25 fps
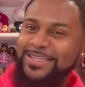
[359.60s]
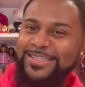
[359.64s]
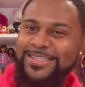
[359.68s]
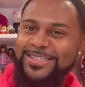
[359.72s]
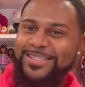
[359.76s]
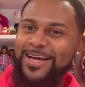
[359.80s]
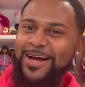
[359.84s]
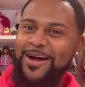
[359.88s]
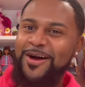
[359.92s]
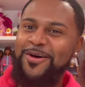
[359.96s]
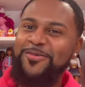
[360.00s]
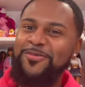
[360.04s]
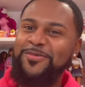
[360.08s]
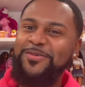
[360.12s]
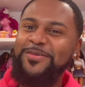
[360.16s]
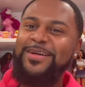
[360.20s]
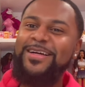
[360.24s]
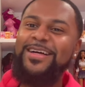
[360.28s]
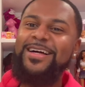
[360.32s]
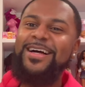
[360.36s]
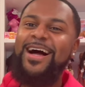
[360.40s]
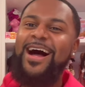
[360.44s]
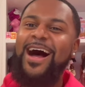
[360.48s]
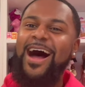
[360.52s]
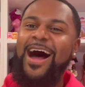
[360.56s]
So
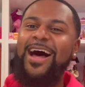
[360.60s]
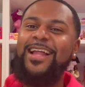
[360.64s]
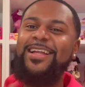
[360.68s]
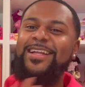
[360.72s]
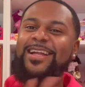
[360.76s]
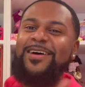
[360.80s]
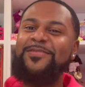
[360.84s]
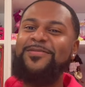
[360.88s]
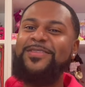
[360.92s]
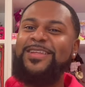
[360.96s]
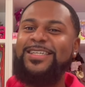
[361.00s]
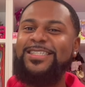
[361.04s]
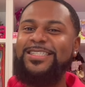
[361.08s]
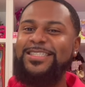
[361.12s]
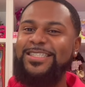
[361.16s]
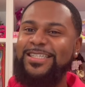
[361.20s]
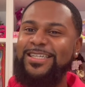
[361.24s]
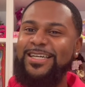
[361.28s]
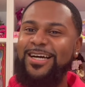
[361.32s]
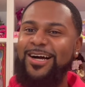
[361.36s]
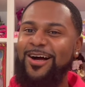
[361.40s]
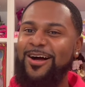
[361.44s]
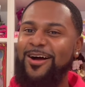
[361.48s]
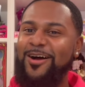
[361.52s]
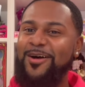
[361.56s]
I love that she
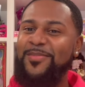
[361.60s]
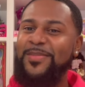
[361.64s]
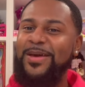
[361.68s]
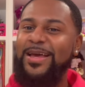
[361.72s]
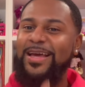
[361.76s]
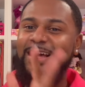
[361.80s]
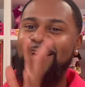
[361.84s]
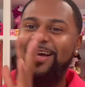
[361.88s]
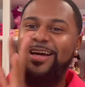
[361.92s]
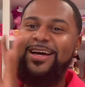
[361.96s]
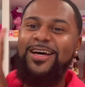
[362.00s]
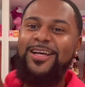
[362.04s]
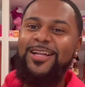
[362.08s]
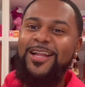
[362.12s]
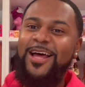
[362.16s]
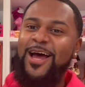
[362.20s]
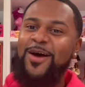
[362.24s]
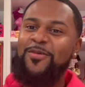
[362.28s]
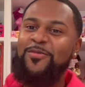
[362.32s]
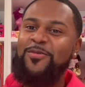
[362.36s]
um collab